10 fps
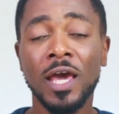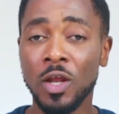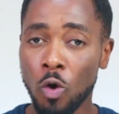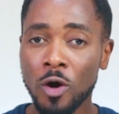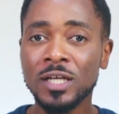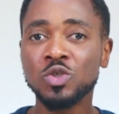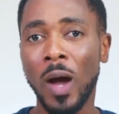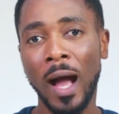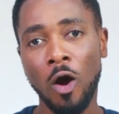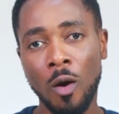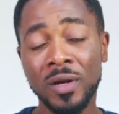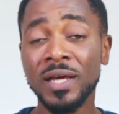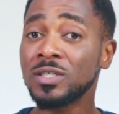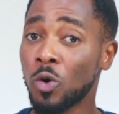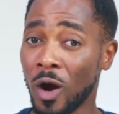in order to
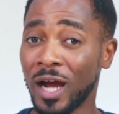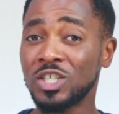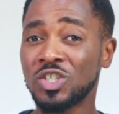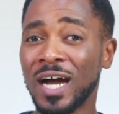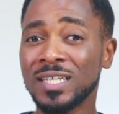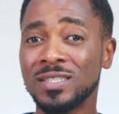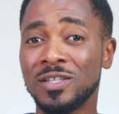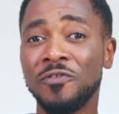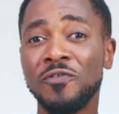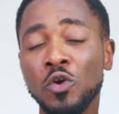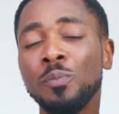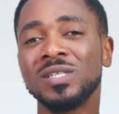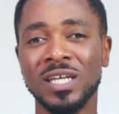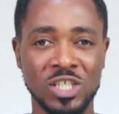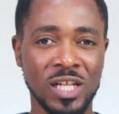accommodate or attract the few
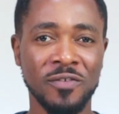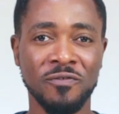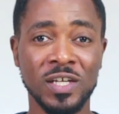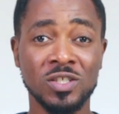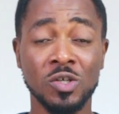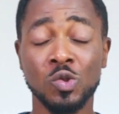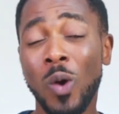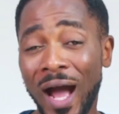potential investors who